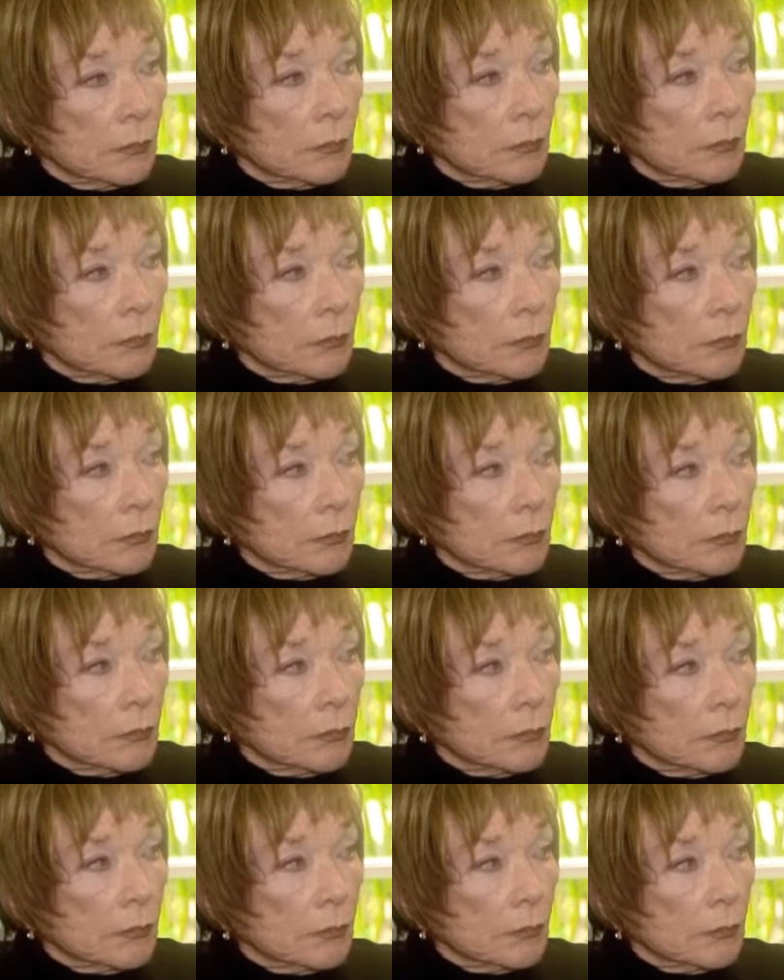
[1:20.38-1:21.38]

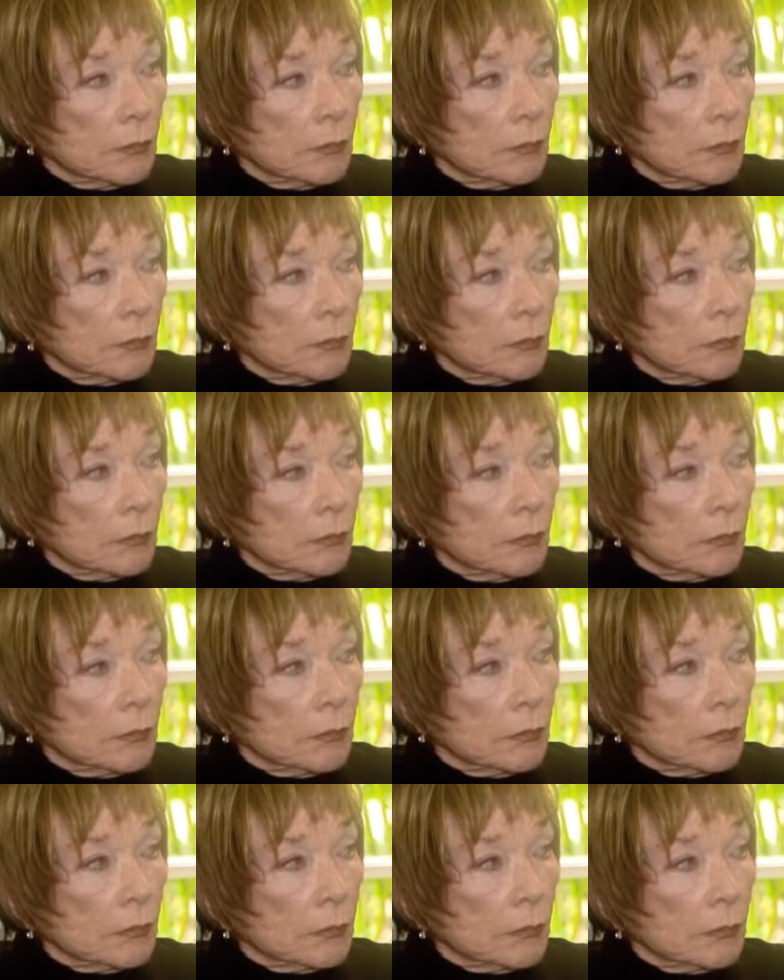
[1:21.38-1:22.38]

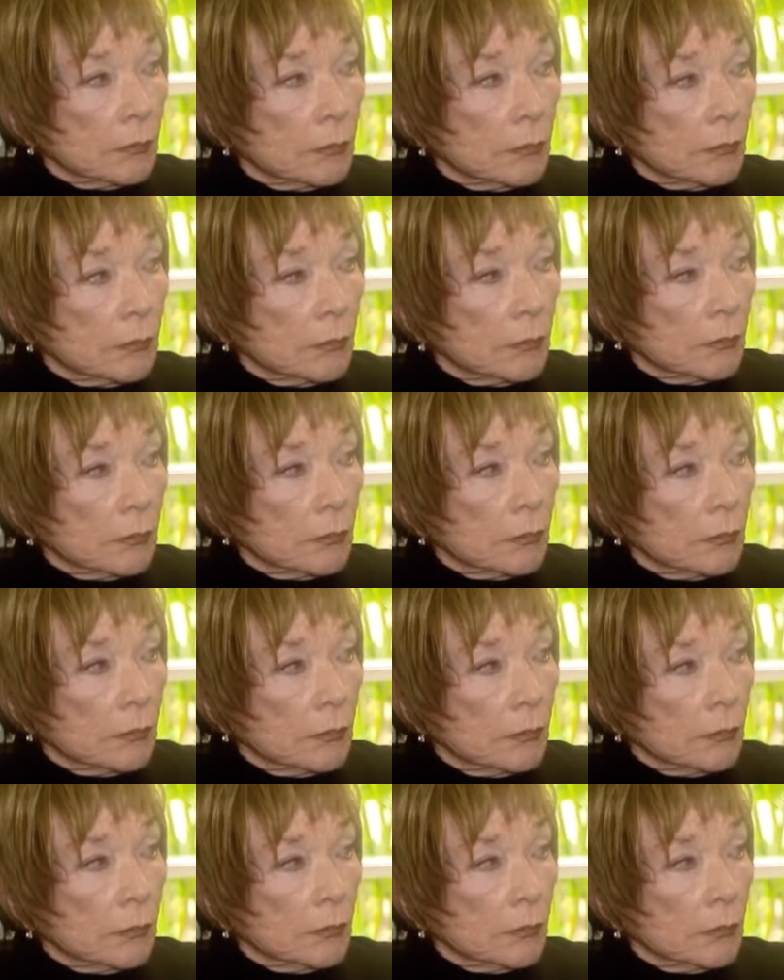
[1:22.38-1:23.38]

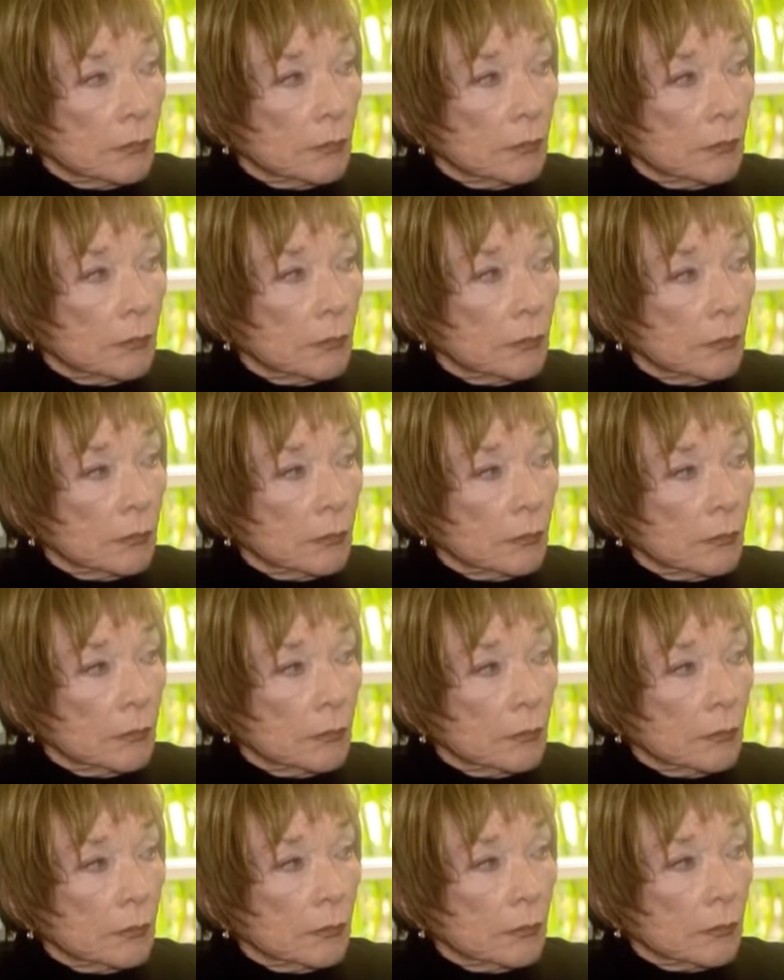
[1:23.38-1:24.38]

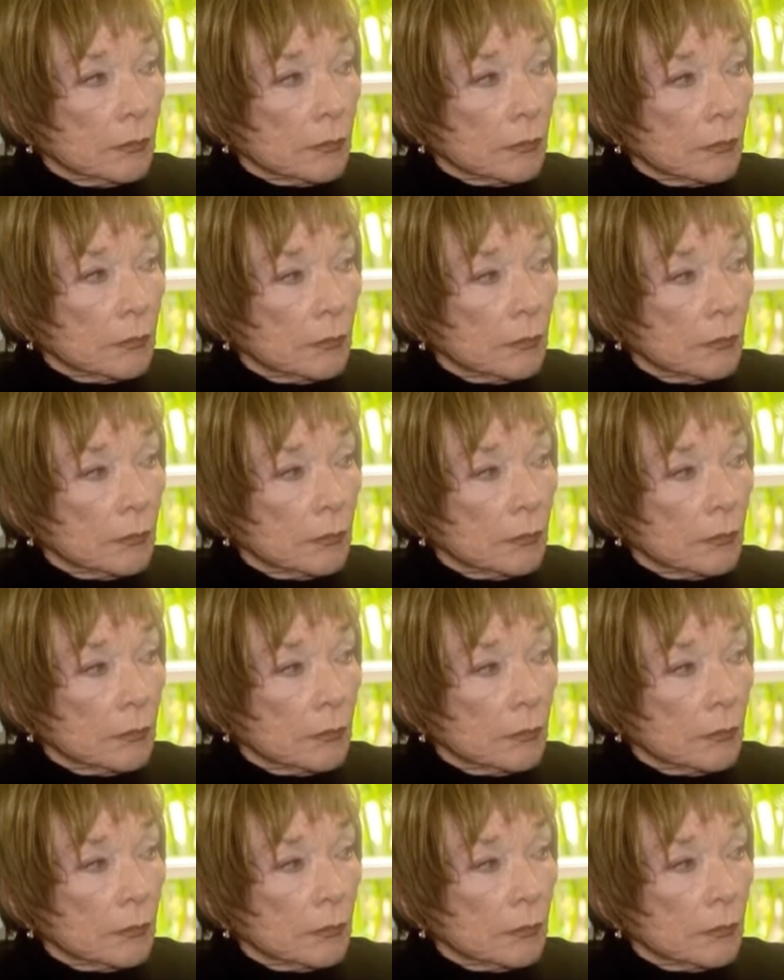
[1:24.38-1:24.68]
The person shown says nothing.